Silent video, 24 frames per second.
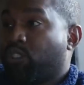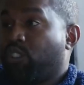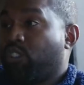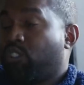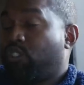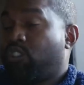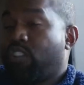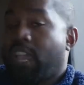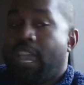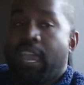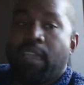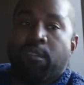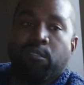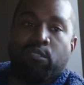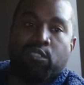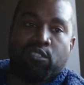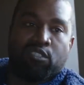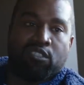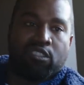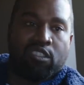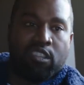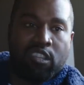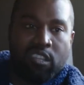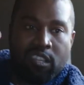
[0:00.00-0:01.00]
because Jay
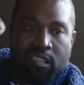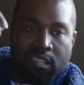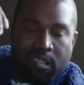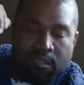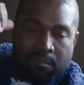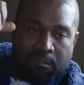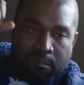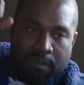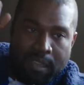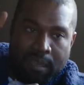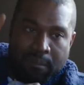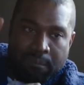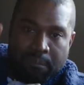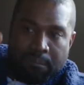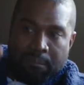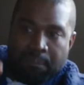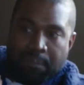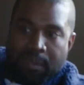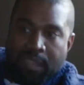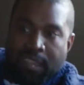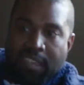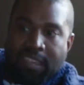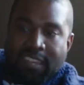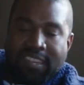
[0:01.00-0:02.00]
was my
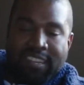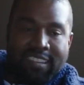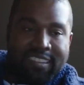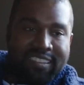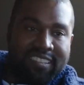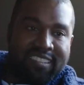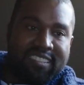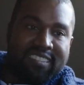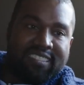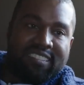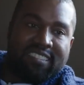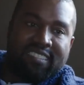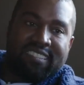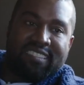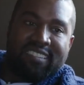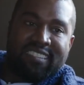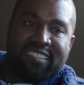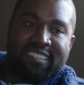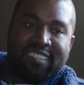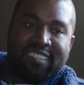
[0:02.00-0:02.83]
biggest,